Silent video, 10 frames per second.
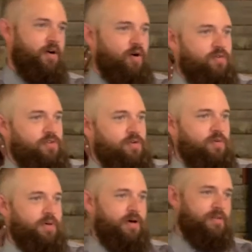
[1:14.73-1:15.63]
Hopefully,
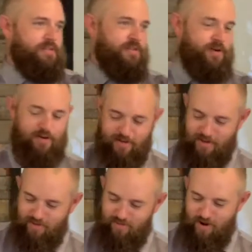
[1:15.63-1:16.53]
we'll be able to still
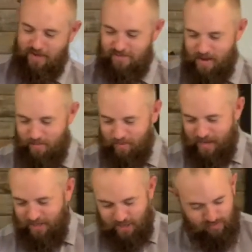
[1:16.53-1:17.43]
draw some
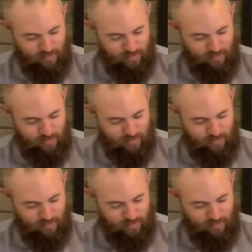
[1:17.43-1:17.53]
applications.